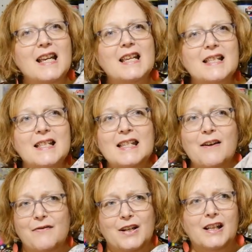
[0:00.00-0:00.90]
is
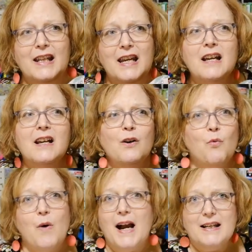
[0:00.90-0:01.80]
definitely
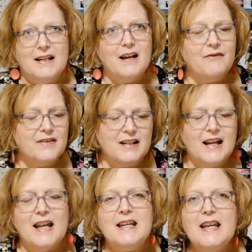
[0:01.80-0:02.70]
wide enough to
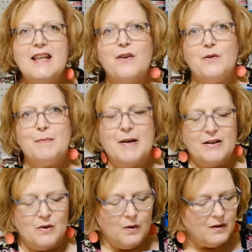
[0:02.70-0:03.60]
not need those
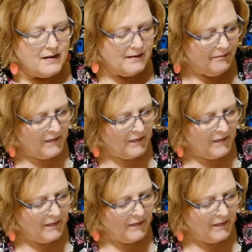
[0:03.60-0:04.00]
buttonholes.